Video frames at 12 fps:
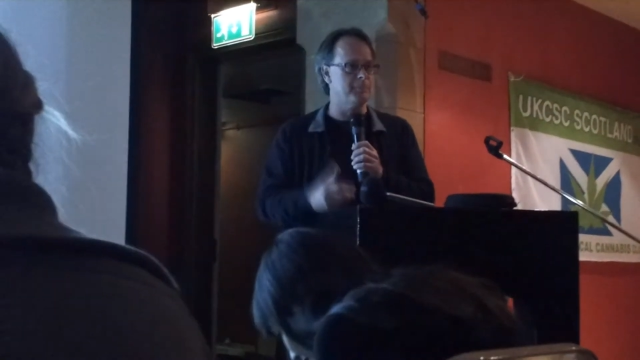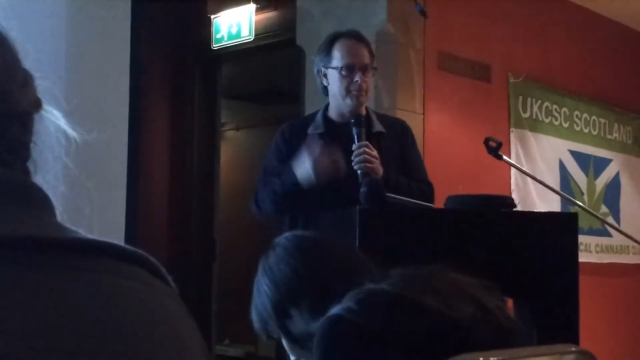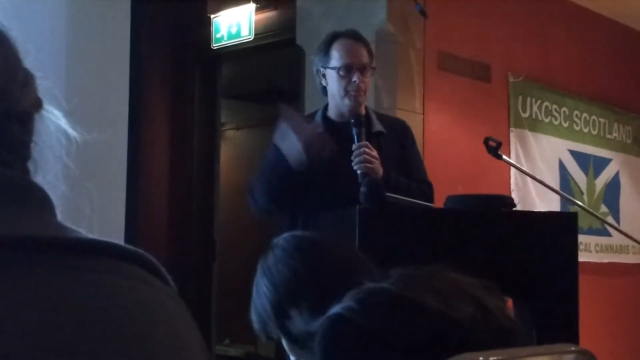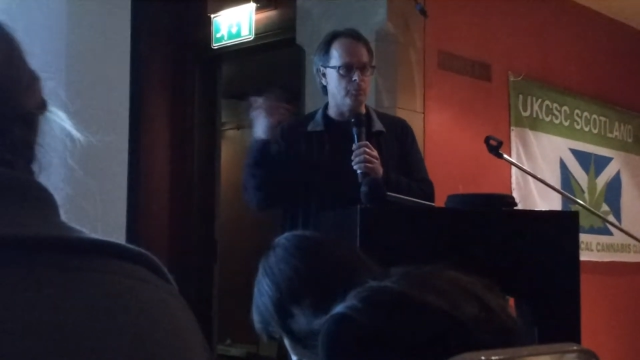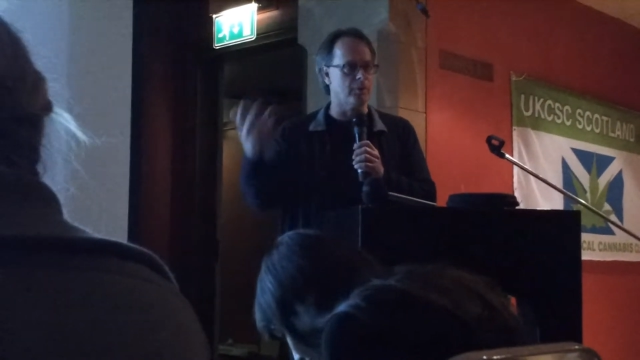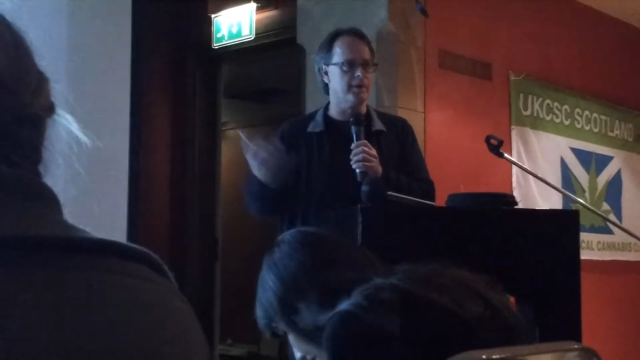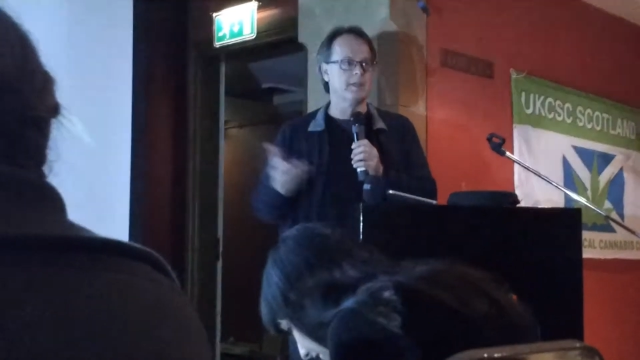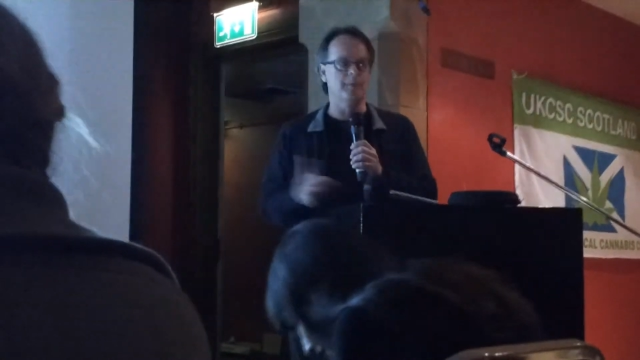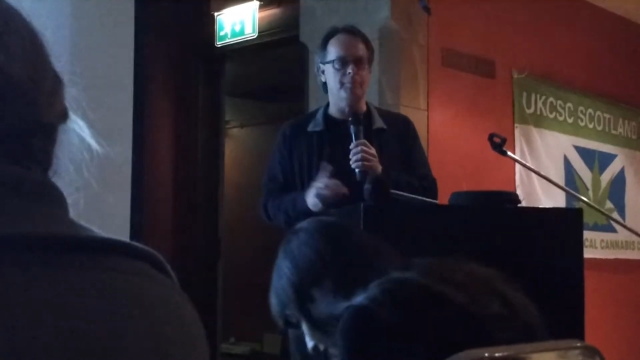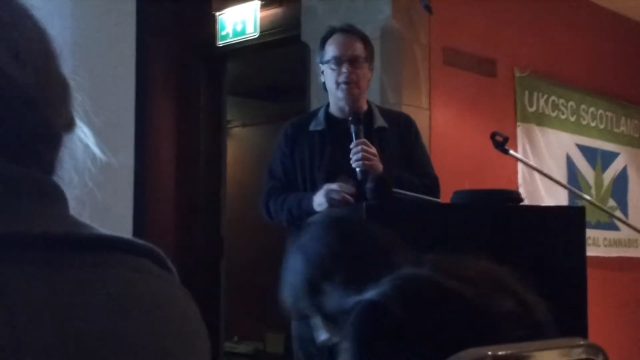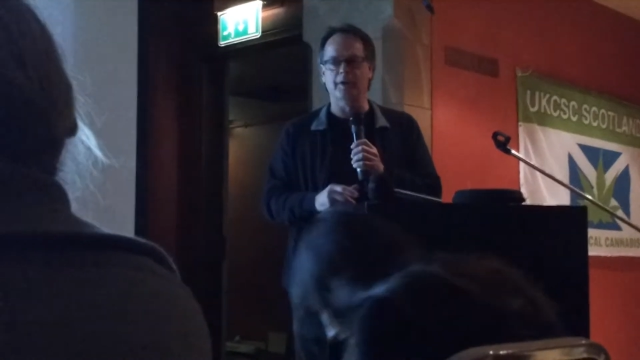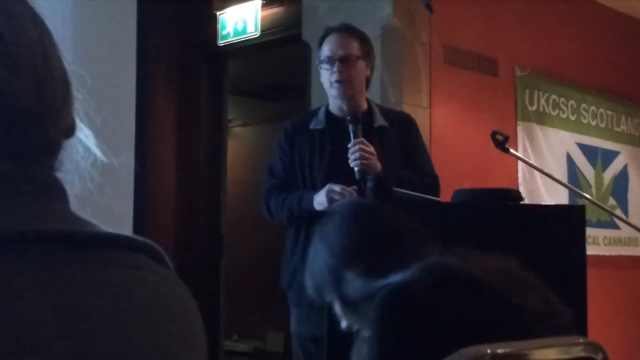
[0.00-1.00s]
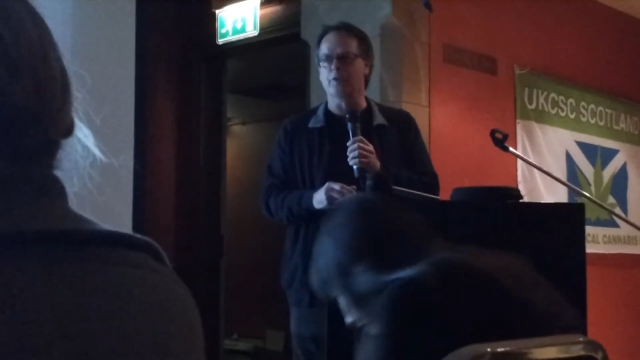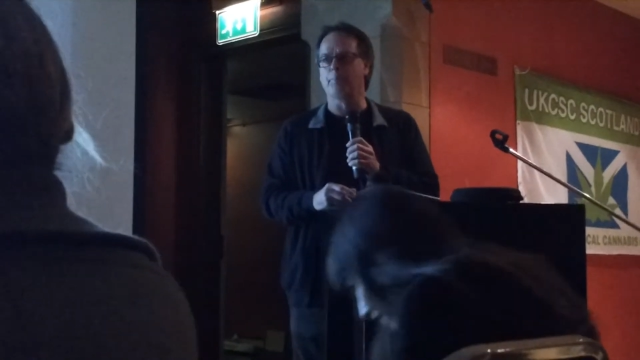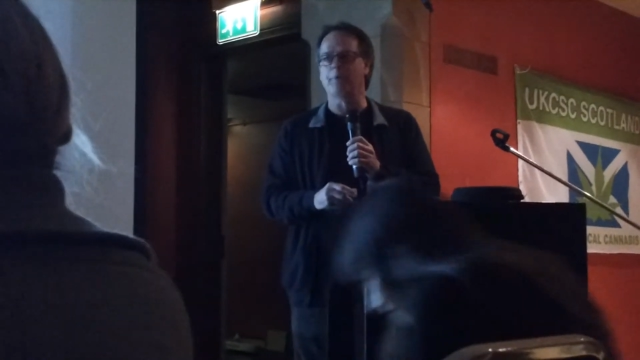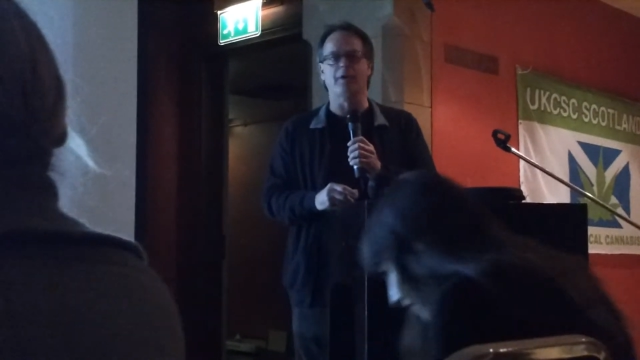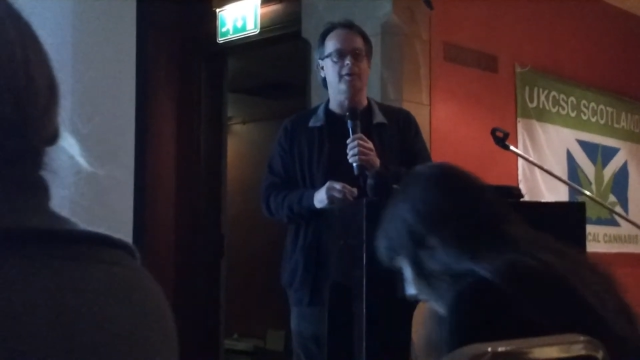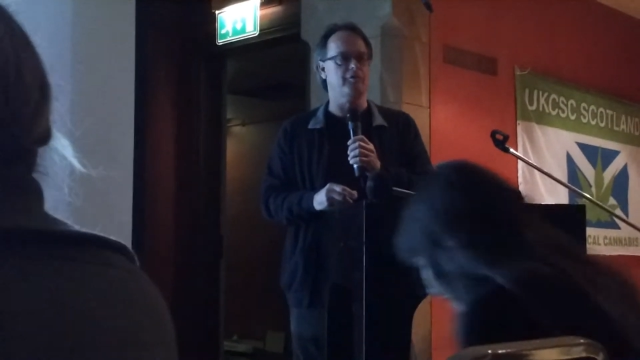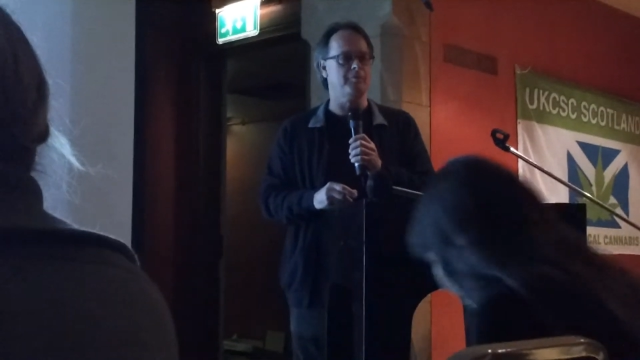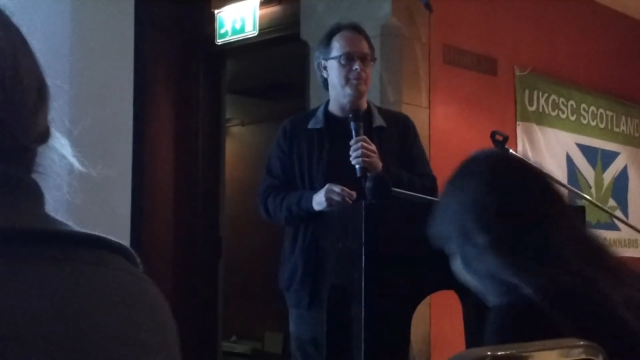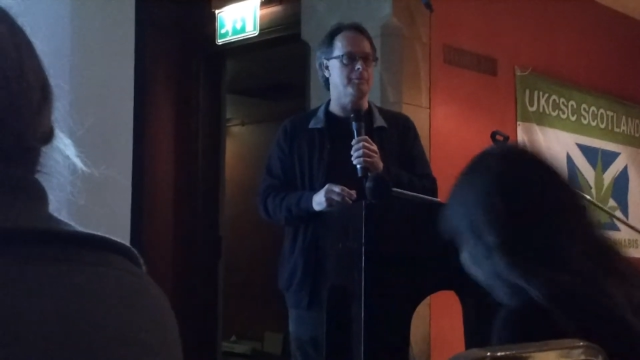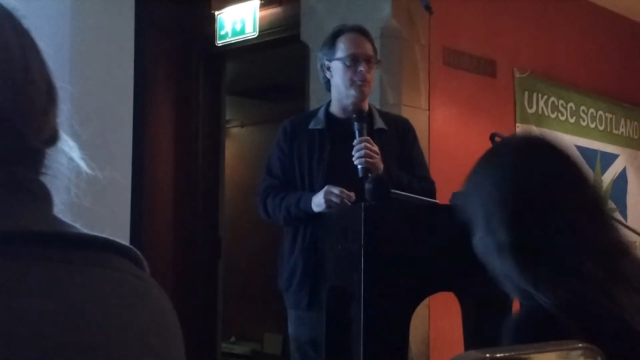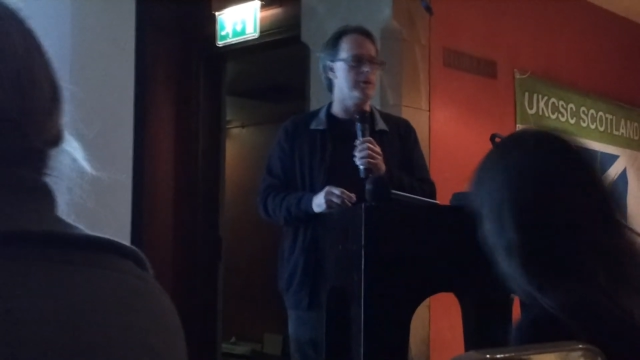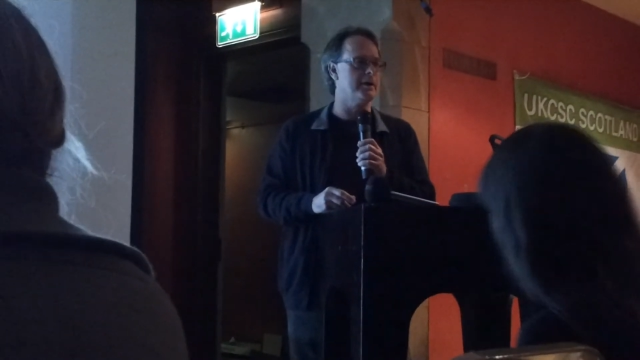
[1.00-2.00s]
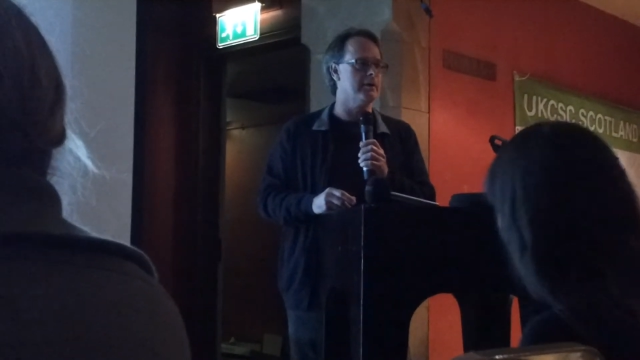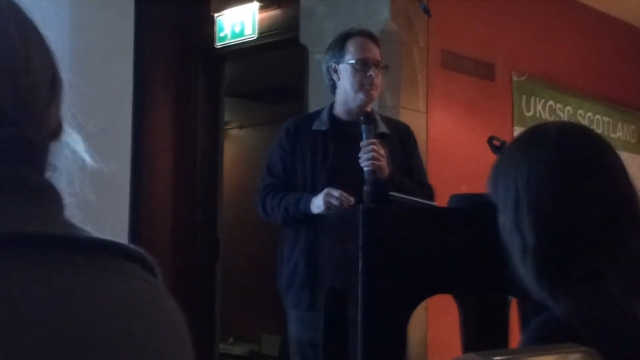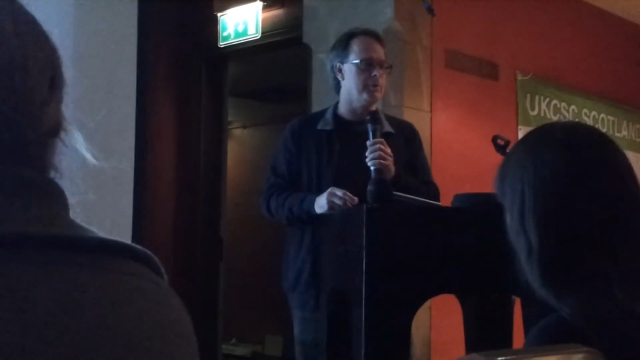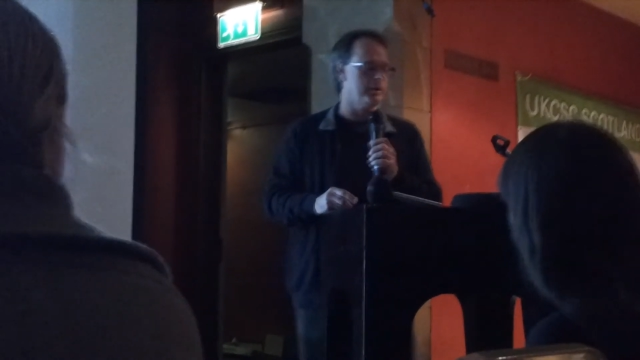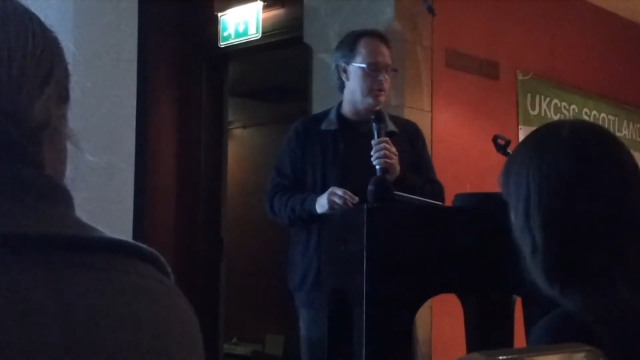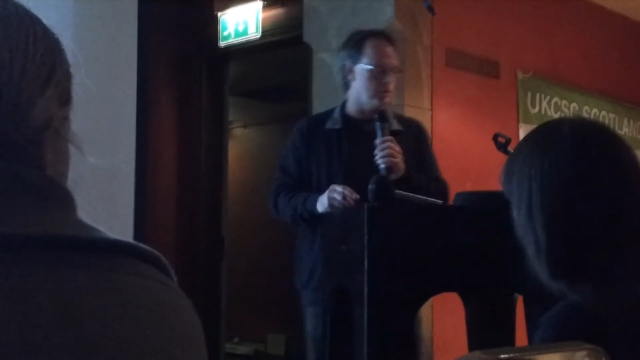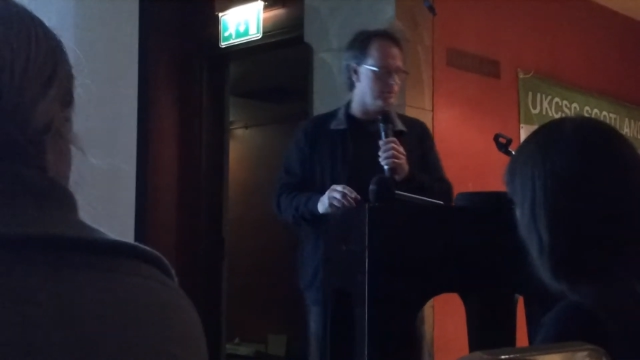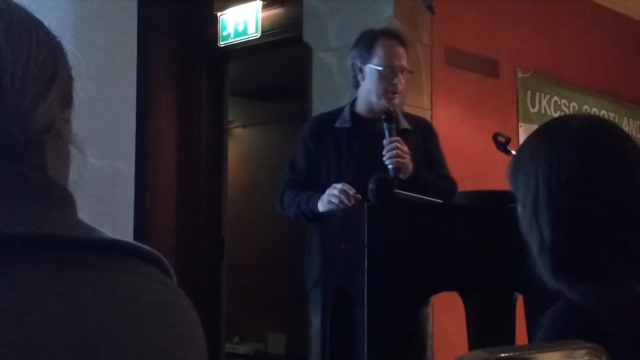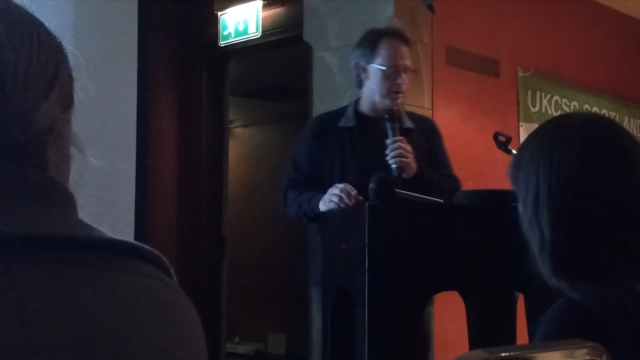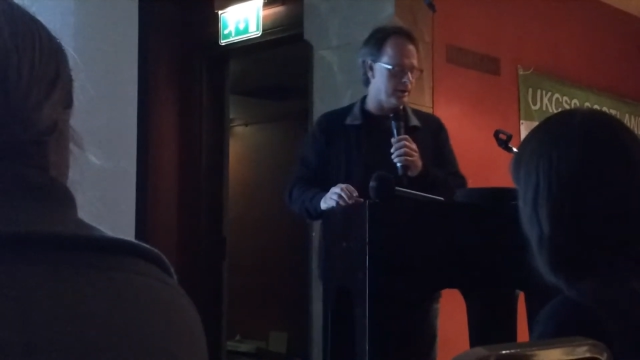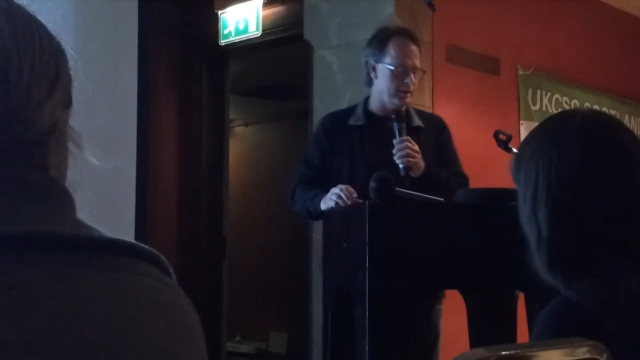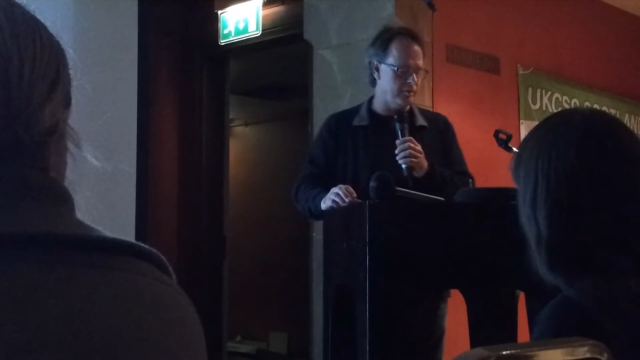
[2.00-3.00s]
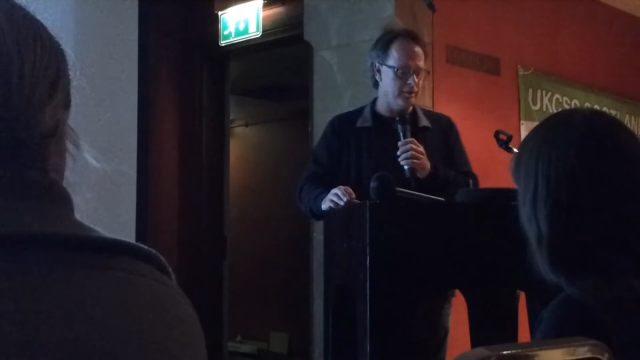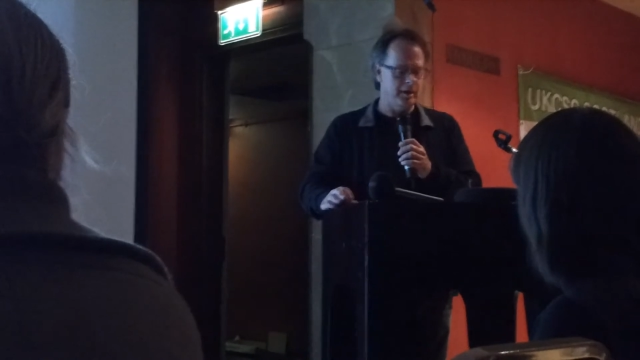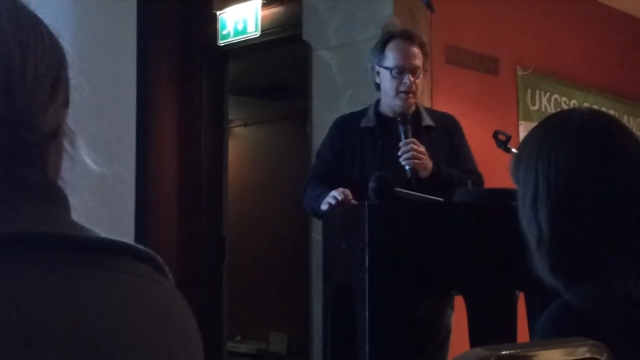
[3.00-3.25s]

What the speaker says: people working in political parties, people running in political parties,